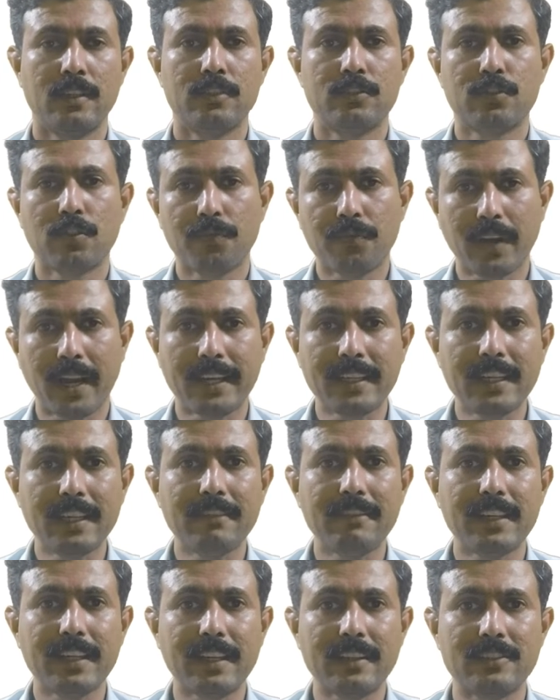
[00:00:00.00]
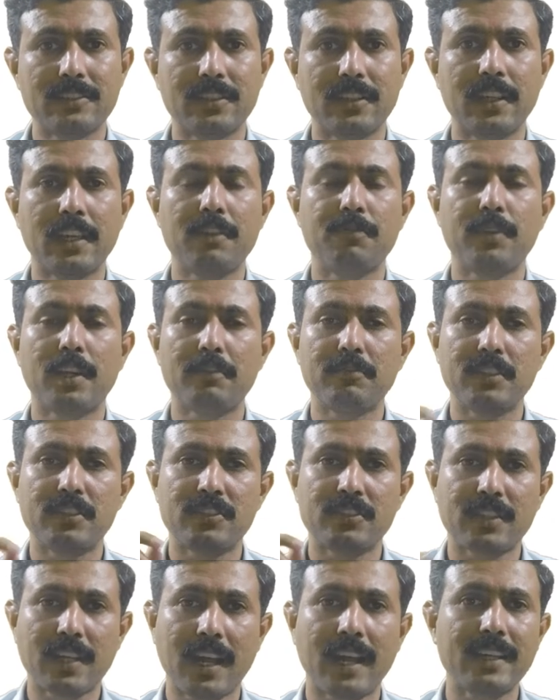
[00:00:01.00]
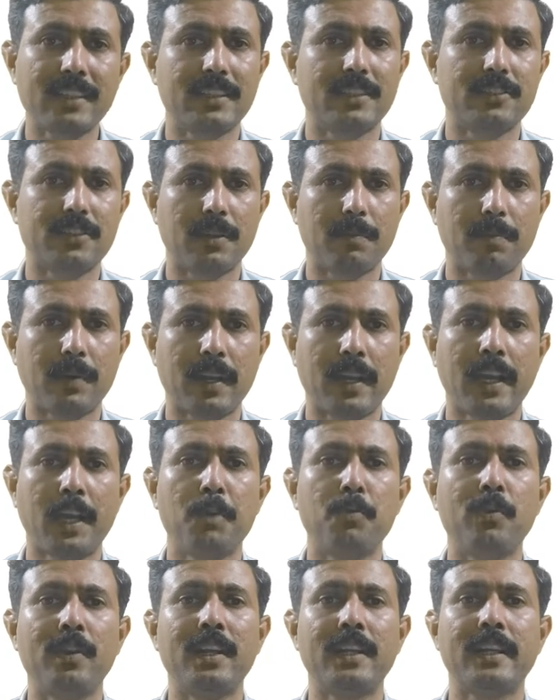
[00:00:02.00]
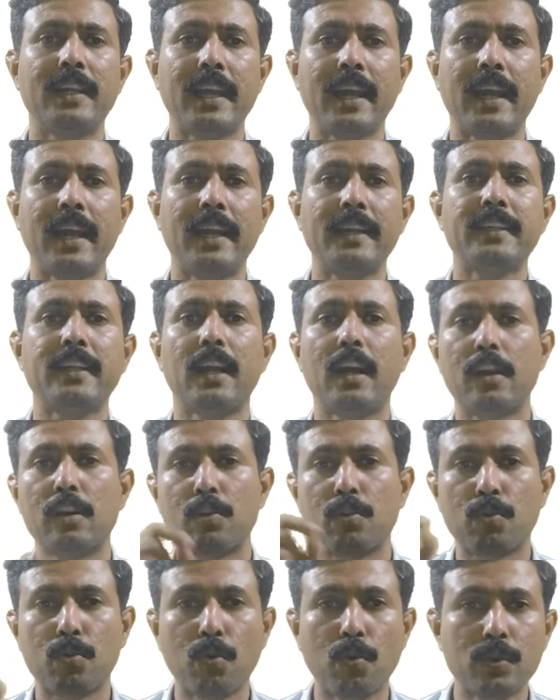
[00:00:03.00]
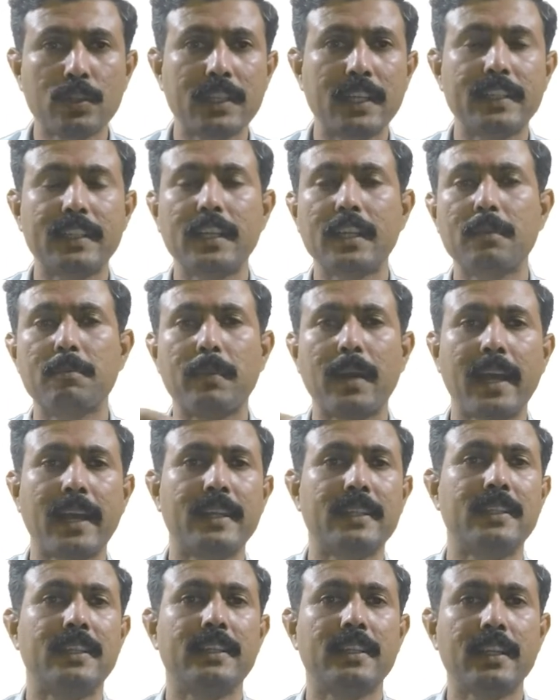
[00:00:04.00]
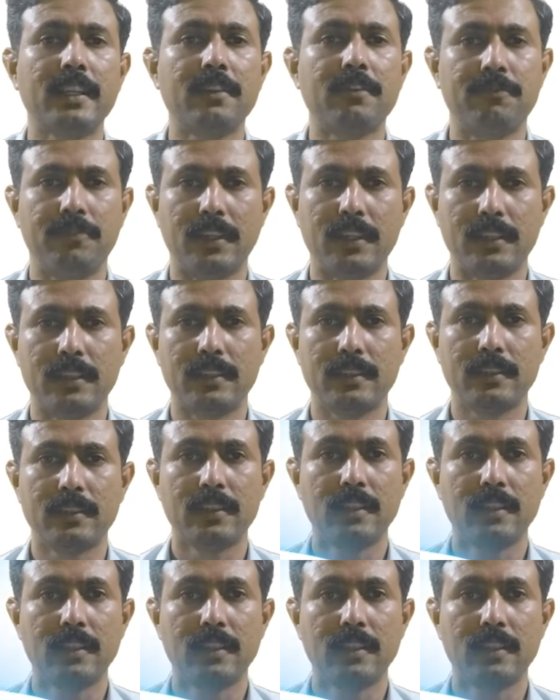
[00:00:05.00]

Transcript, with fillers: So finally we can say, when we start the supply, we will get a rotating magnetic field.